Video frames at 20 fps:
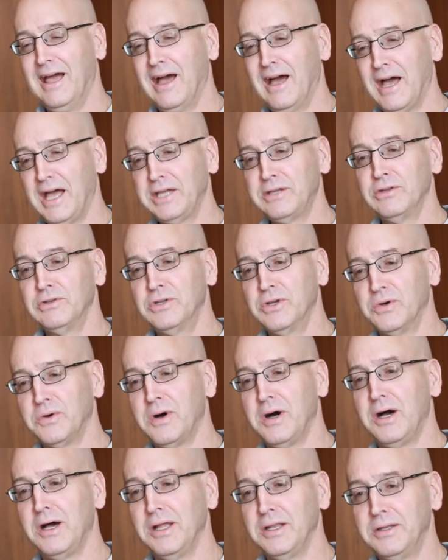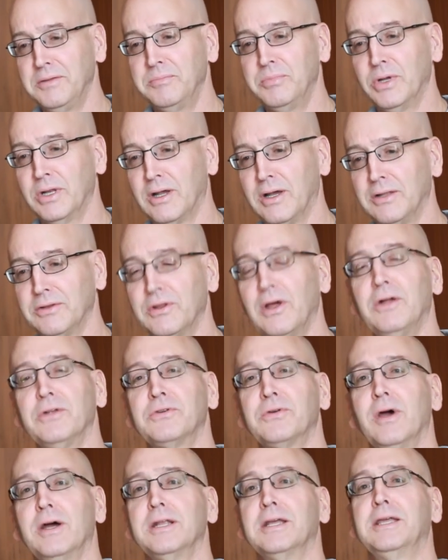I could go on, but I'll
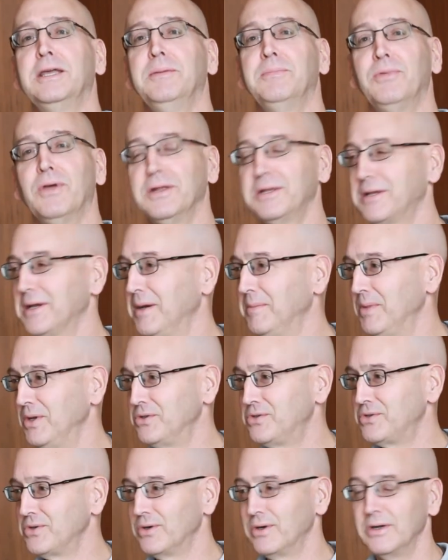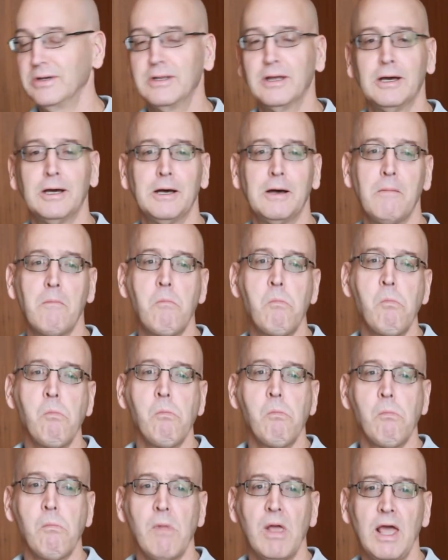try to keep that comment short.
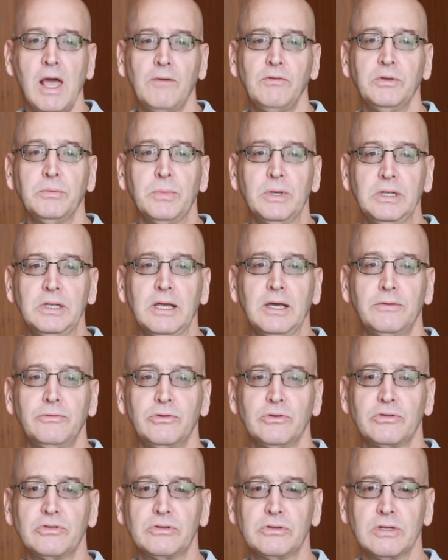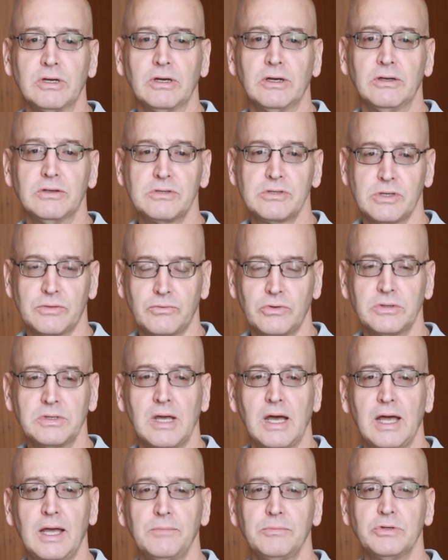Having been to Everest several
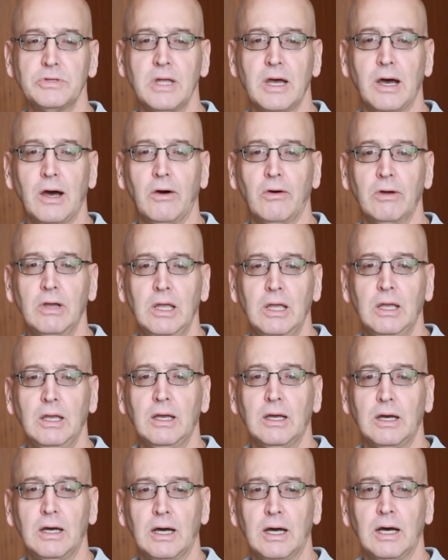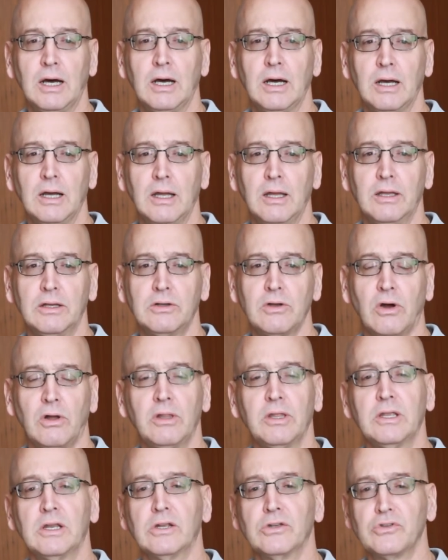times now,
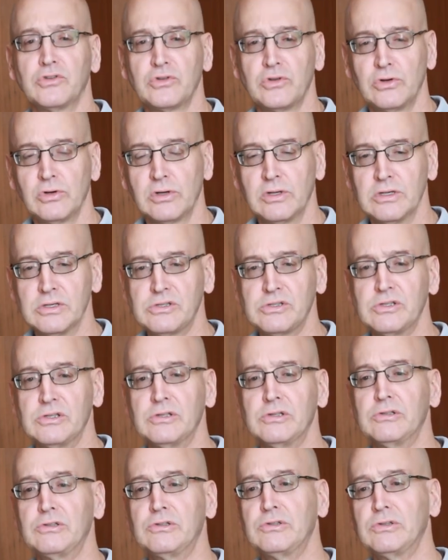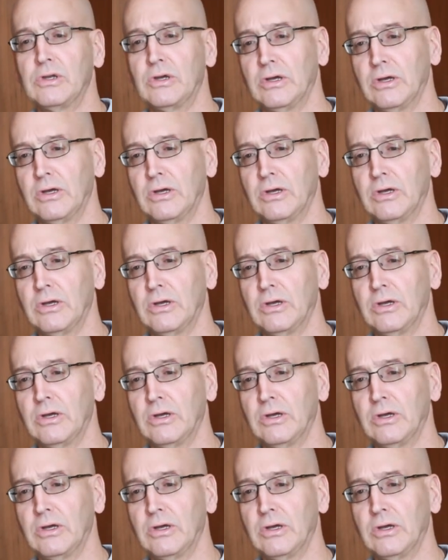calling it a circus is...